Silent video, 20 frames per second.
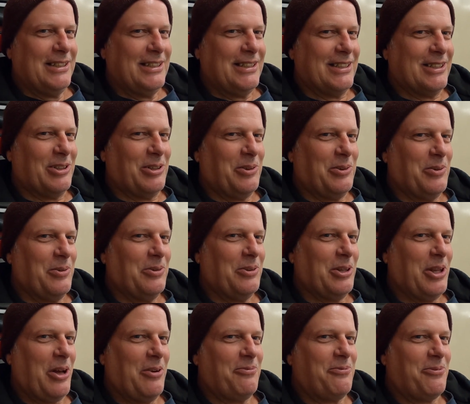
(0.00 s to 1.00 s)
you know,
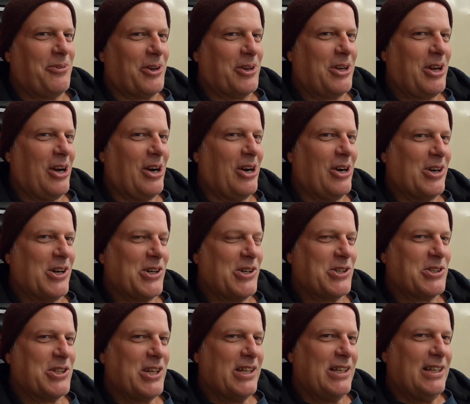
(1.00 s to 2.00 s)
love for
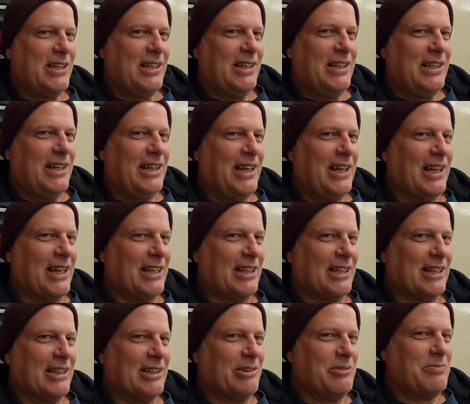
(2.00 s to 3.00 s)
cars,
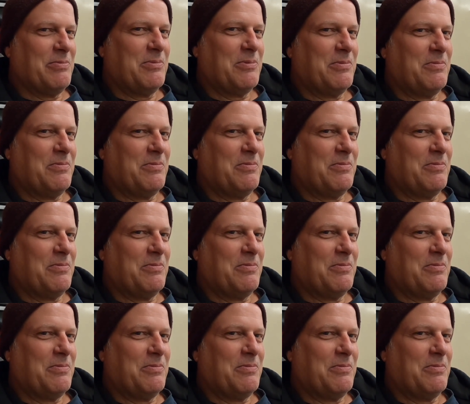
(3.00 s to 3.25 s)
and